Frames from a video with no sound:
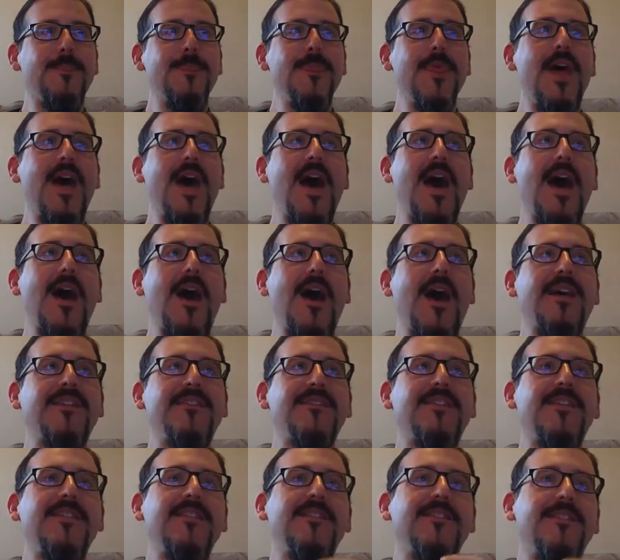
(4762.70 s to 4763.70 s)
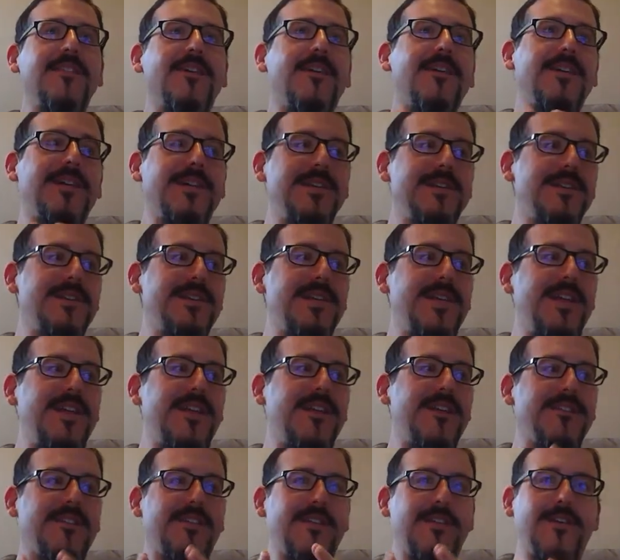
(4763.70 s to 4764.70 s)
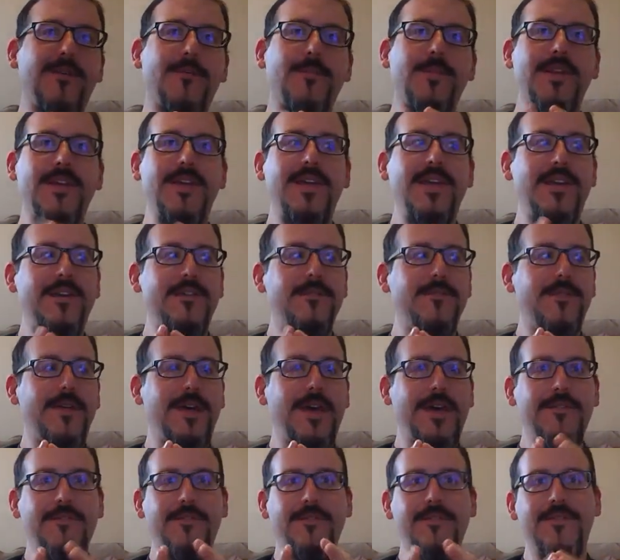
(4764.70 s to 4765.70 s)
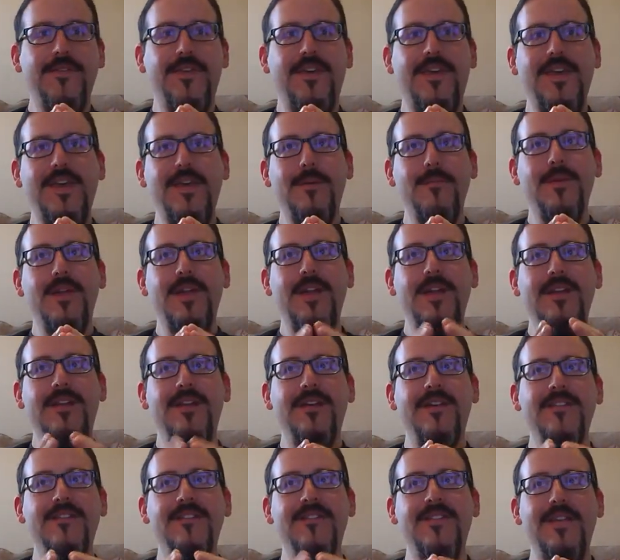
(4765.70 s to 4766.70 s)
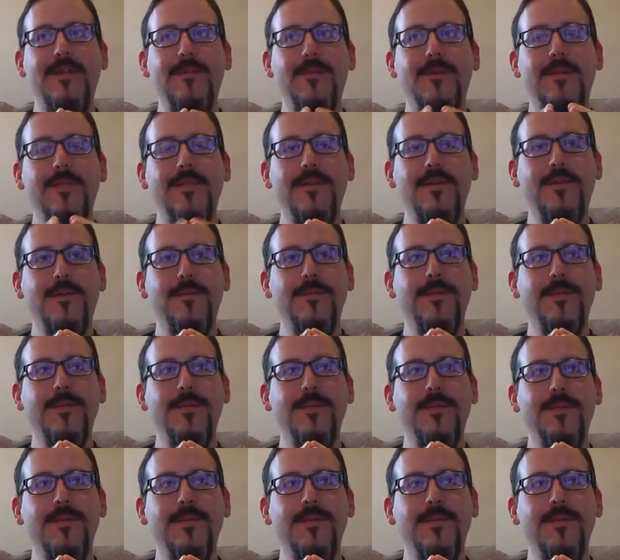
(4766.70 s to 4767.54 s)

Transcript: I say this tongue in cheek because I know I'm going to catch flack for saying it, but it does seem a little bit